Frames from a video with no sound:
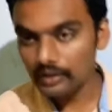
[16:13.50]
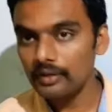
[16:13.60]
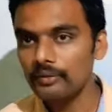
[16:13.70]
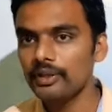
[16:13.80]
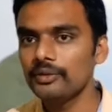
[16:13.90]

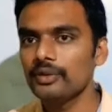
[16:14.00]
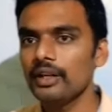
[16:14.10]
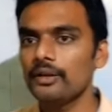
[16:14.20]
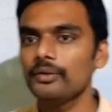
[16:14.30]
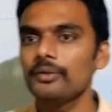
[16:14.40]
when you
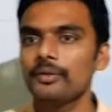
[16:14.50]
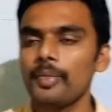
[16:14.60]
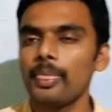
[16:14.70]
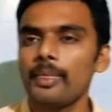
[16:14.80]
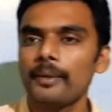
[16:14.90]
have
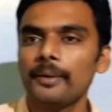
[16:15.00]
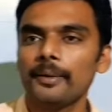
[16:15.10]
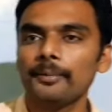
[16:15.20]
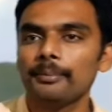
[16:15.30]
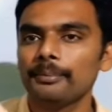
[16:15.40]

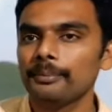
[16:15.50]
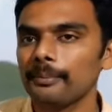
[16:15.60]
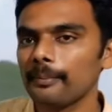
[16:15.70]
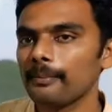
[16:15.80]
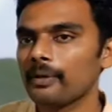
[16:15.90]
a
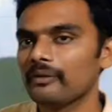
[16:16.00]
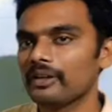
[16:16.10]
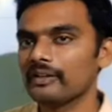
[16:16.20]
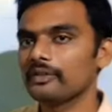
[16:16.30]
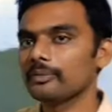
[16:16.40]
power
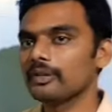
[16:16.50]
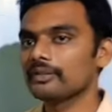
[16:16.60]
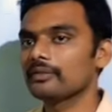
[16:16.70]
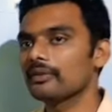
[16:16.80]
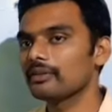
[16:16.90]

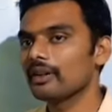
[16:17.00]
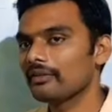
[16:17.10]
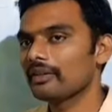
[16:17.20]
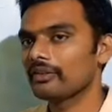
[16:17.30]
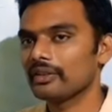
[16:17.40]
dissipation, when you have
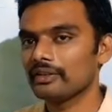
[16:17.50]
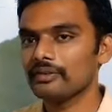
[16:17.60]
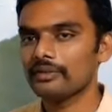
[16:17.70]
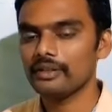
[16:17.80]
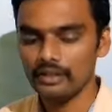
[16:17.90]

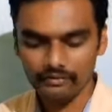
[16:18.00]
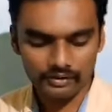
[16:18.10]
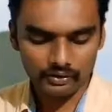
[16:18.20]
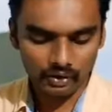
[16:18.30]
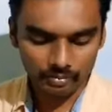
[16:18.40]

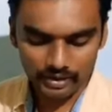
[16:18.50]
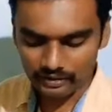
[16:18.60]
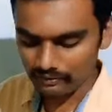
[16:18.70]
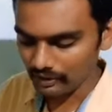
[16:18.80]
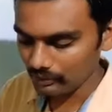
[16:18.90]

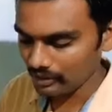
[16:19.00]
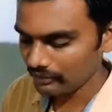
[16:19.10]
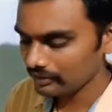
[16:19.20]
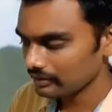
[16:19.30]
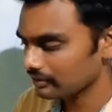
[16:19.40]
normally that
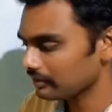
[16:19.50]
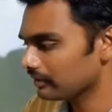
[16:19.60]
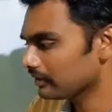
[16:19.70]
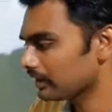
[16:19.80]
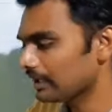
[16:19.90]
whatever
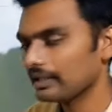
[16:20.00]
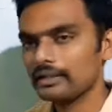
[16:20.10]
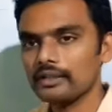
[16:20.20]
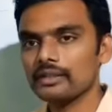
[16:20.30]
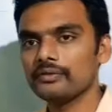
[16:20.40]
the
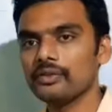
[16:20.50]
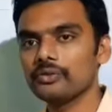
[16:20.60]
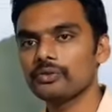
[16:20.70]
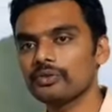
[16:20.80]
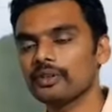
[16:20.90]
conductor that we
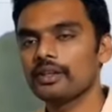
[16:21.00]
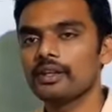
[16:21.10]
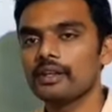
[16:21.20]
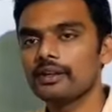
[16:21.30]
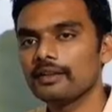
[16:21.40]
choose,
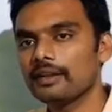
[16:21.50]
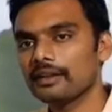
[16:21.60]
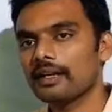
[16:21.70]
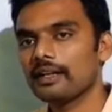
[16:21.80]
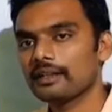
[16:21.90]
that
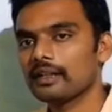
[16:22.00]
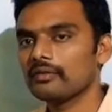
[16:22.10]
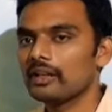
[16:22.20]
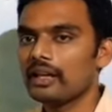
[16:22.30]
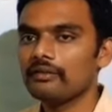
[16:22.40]
conductor
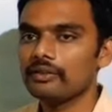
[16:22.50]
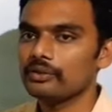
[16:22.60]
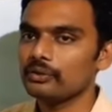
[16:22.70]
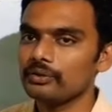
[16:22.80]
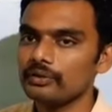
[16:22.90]
will have
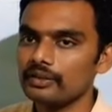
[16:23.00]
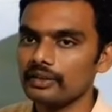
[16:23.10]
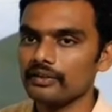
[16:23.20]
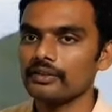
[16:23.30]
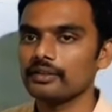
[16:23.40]
its own
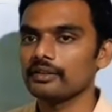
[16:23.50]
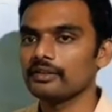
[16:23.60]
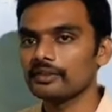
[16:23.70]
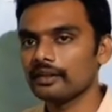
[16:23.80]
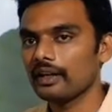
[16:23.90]

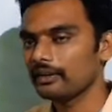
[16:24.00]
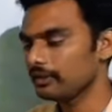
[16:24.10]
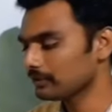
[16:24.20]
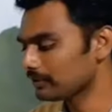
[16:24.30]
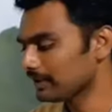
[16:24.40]
resistance, and
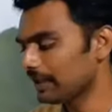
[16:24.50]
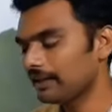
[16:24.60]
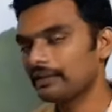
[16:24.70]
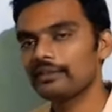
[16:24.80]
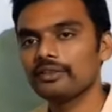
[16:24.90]
due to
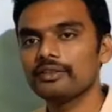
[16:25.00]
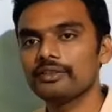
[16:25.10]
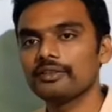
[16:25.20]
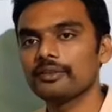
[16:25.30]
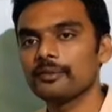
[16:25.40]
that
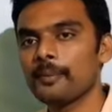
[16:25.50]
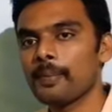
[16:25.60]
resistance